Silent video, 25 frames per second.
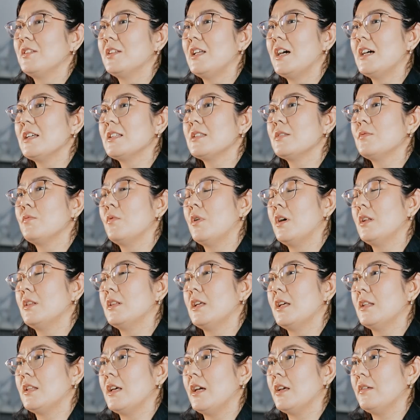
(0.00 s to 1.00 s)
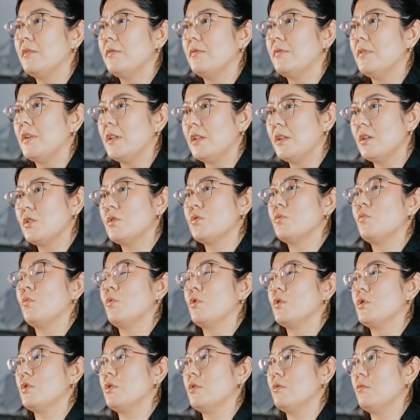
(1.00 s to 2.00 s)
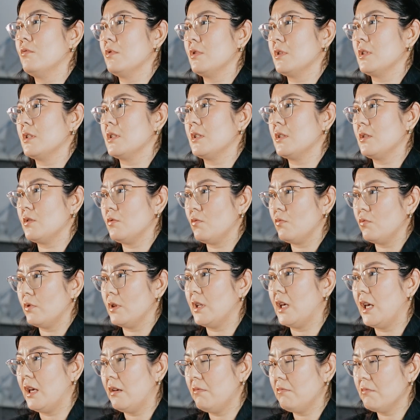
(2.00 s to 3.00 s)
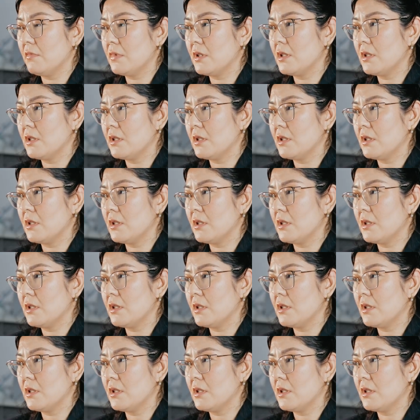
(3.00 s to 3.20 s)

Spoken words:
last one that I finished watching was Squid Games.